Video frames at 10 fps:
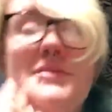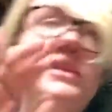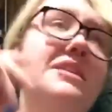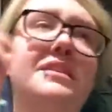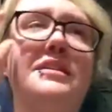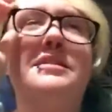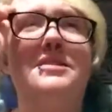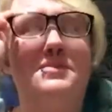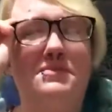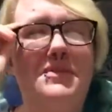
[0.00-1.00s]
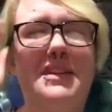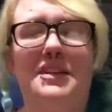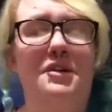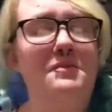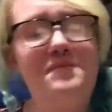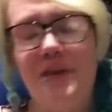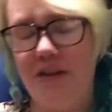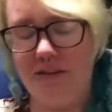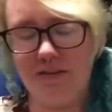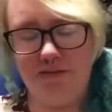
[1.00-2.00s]
Because, you know,
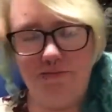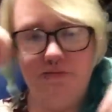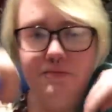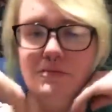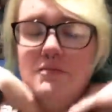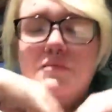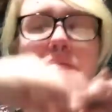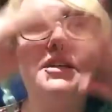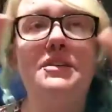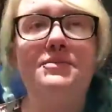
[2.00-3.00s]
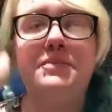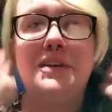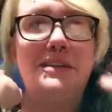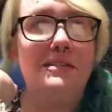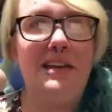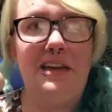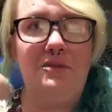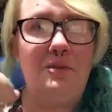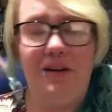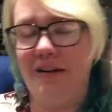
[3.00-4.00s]
you get,
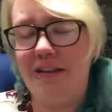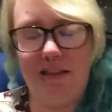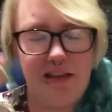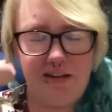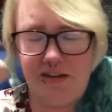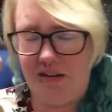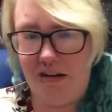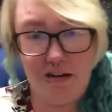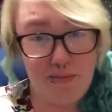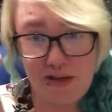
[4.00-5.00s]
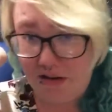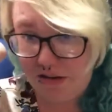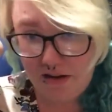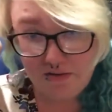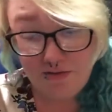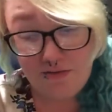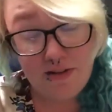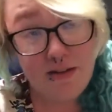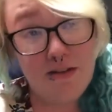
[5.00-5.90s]
like, worried that you're not going to be good enough.